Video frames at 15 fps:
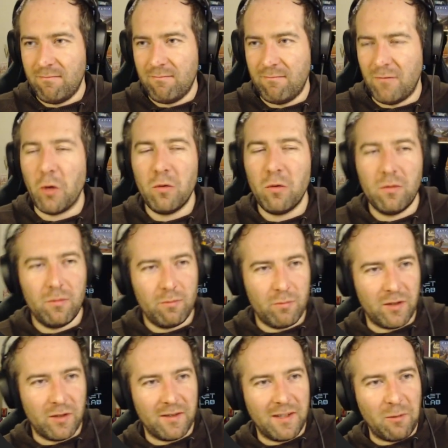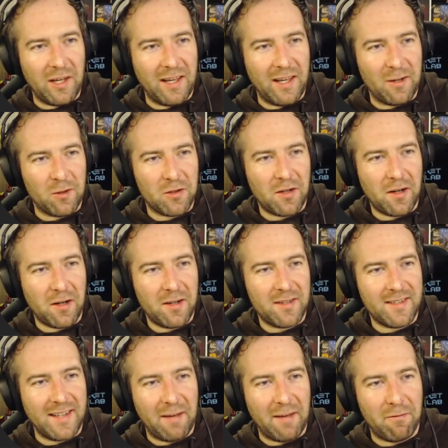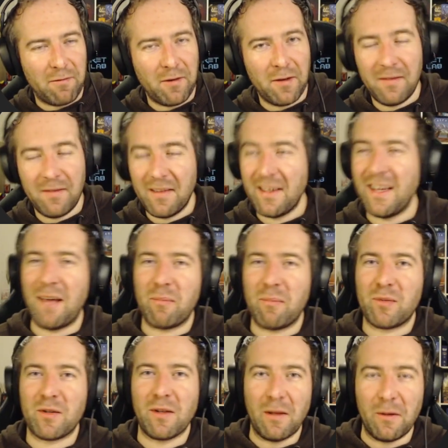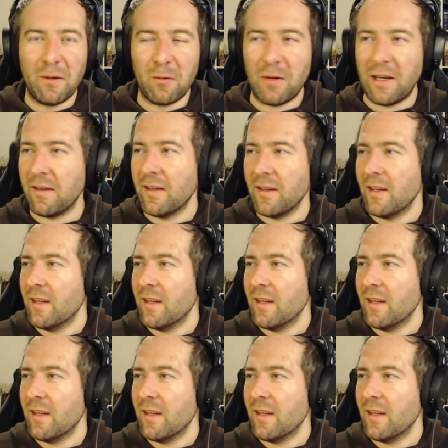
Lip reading: No, but did we get our stars and have fun? Absolutely.